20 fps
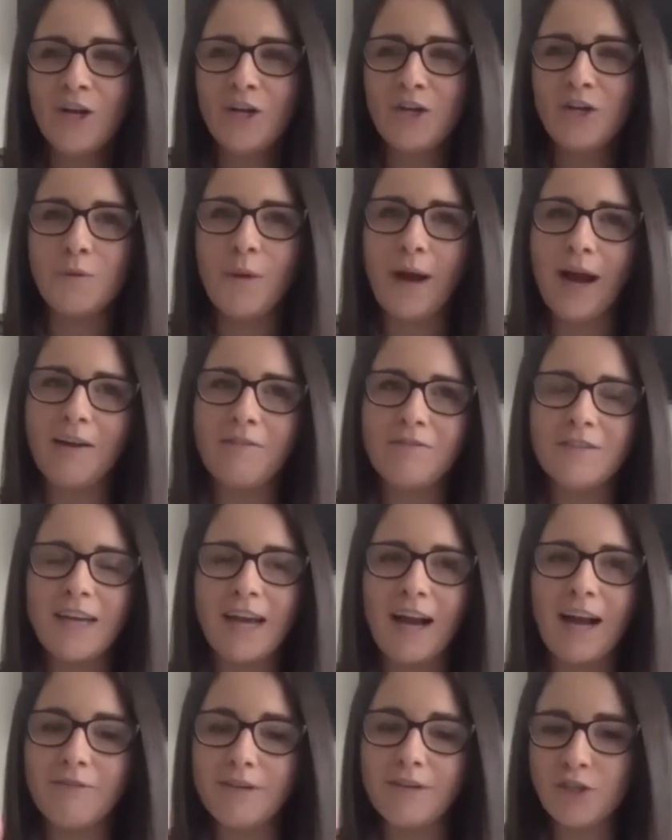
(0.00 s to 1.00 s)
you have to
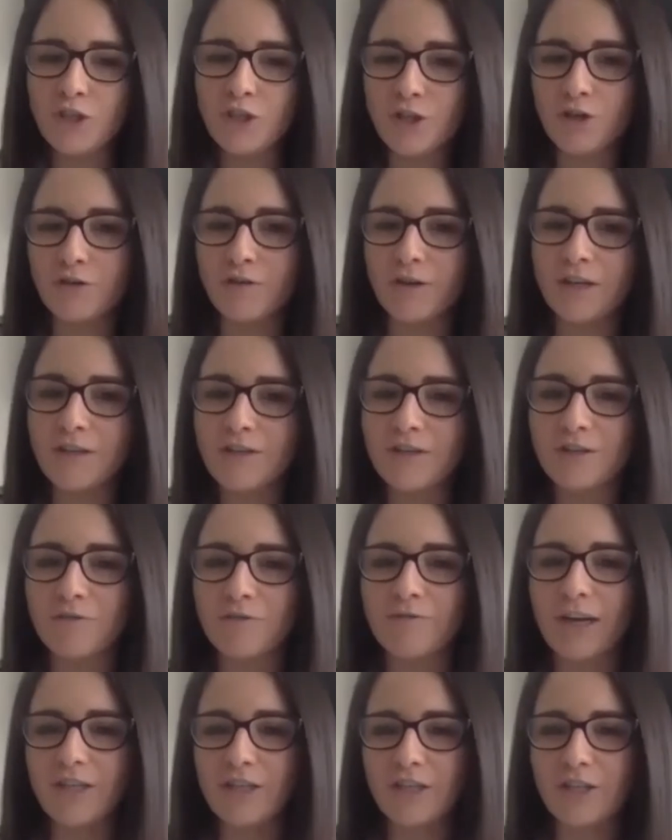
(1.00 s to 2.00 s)
have insurance to
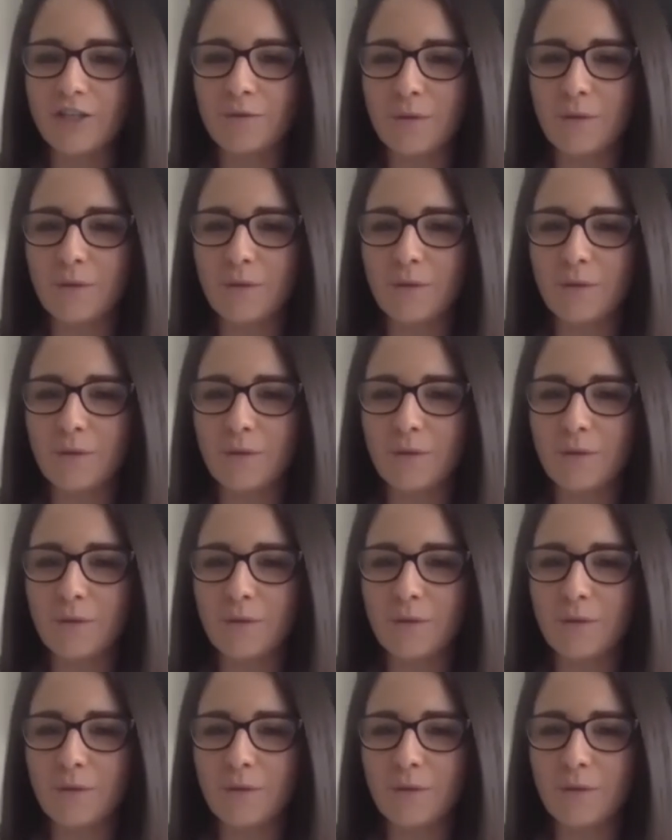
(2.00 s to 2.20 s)
register